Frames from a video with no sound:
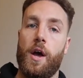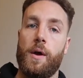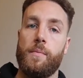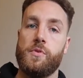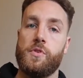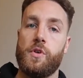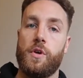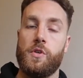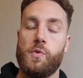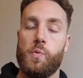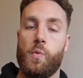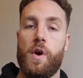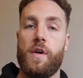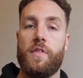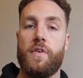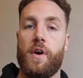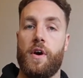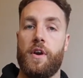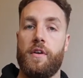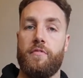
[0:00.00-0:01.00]
So it's
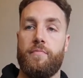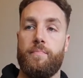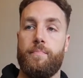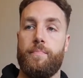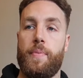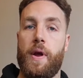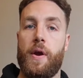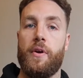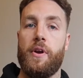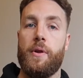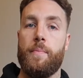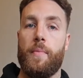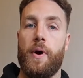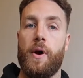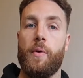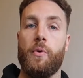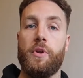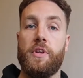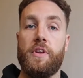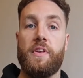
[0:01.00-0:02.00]
worth kind of bearing in
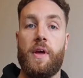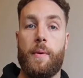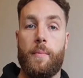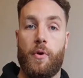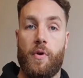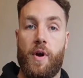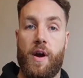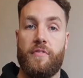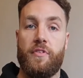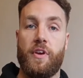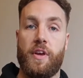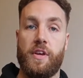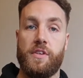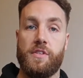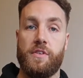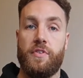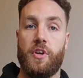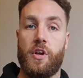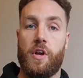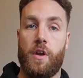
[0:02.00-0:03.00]
mind what your demographic is
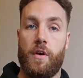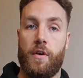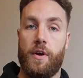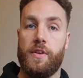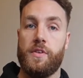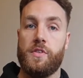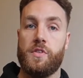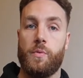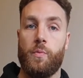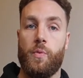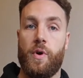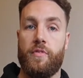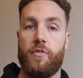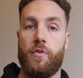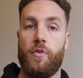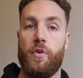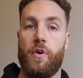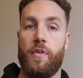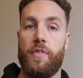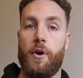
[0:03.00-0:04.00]
of your clients and whether
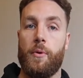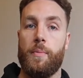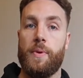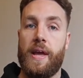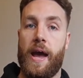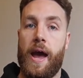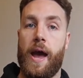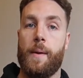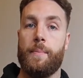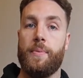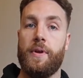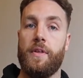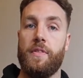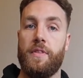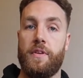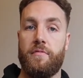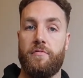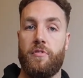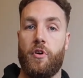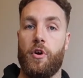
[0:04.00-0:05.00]
or not they'll be happy in
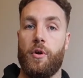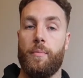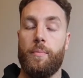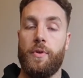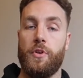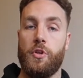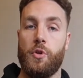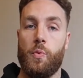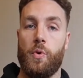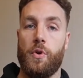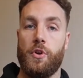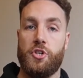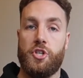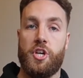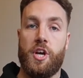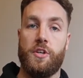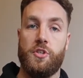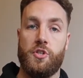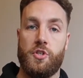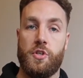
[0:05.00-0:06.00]
the environment you want to
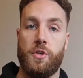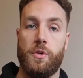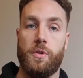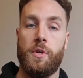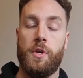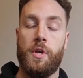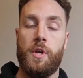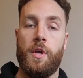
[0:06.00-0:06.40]
change to.